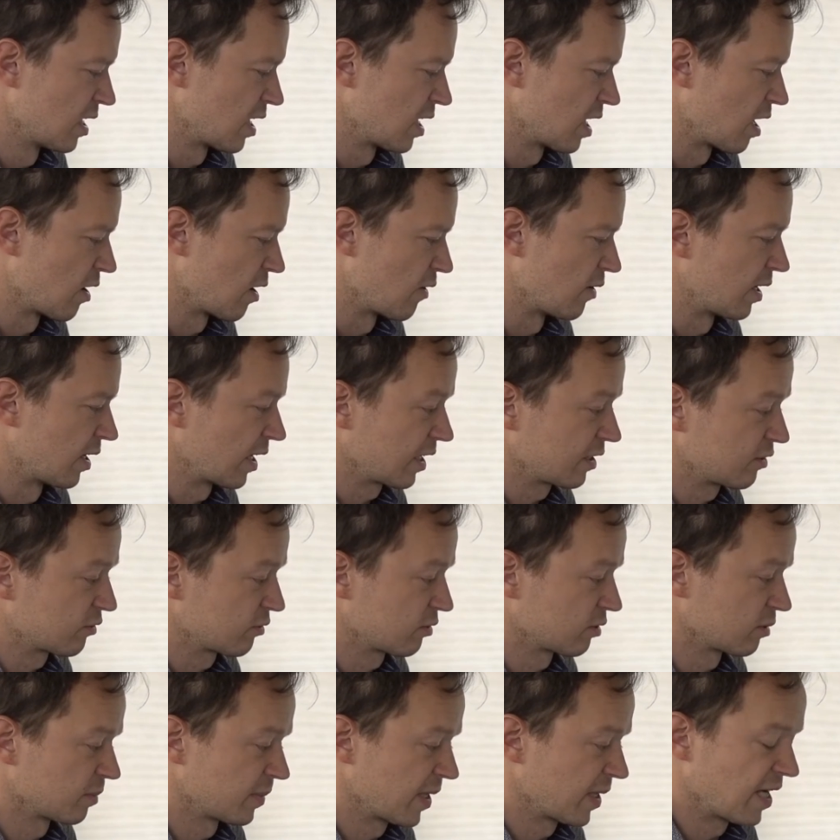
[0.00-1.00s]
Our
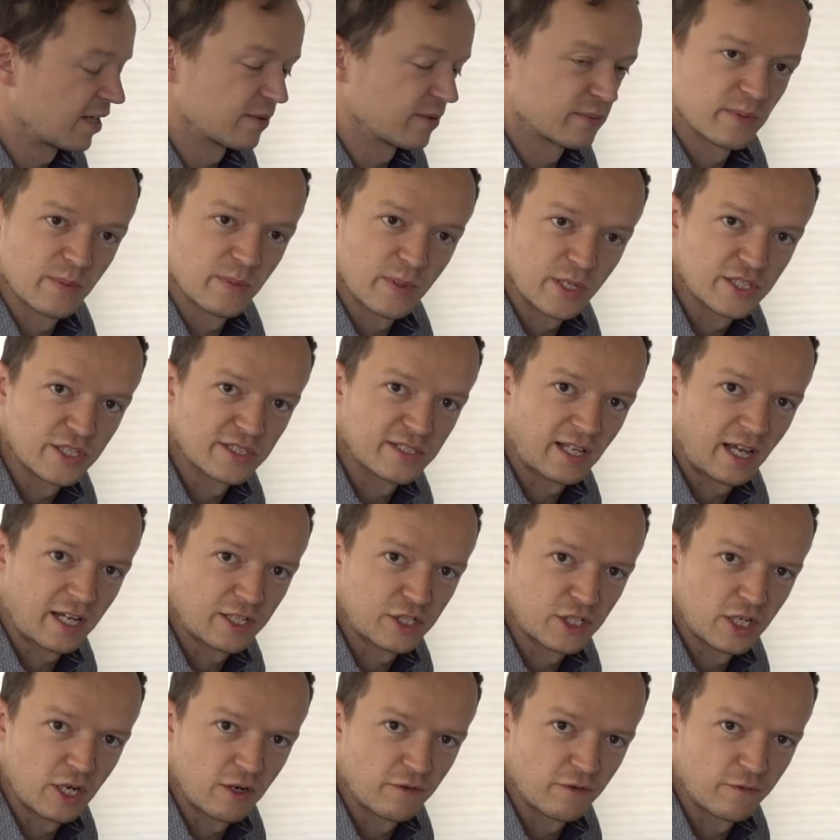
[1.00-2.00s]
electrical bay, which is
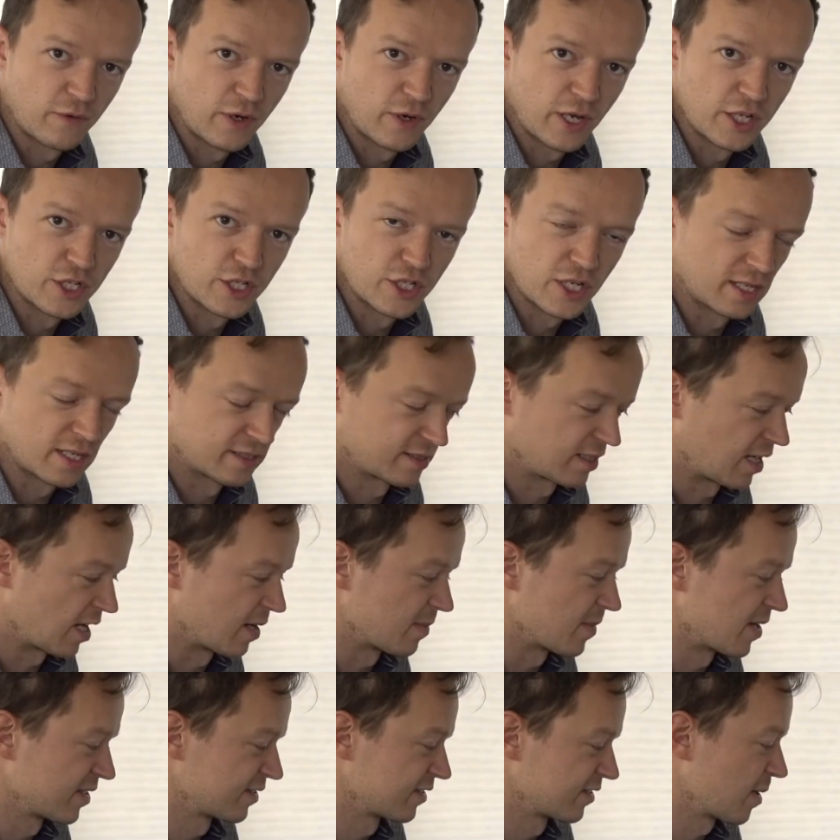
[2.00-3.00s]
actually our fridge, is kind
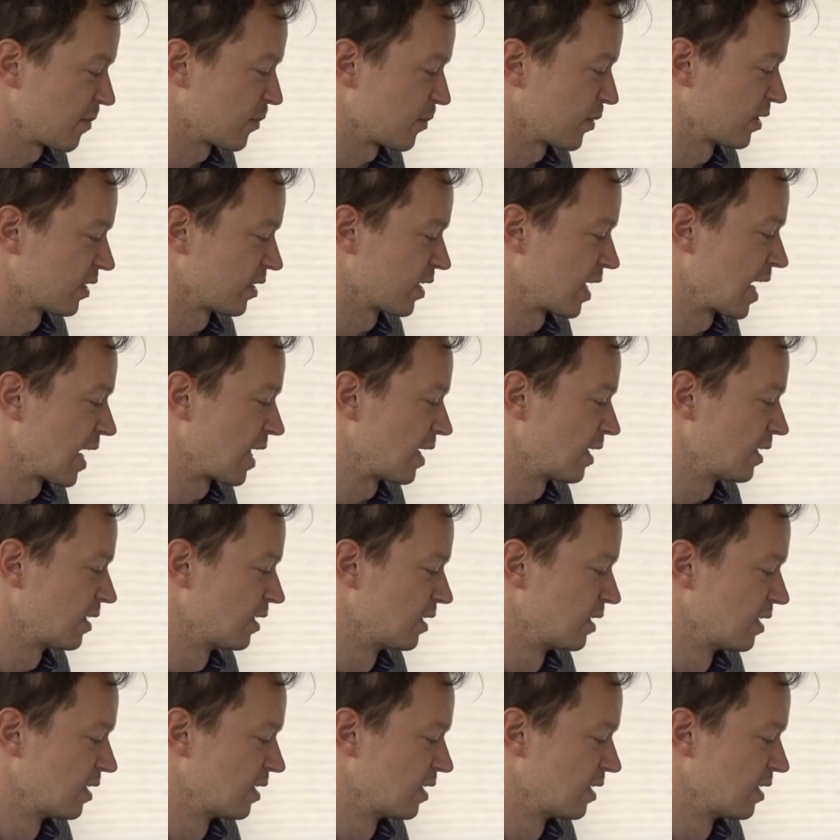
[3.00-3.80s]
of messed up on that.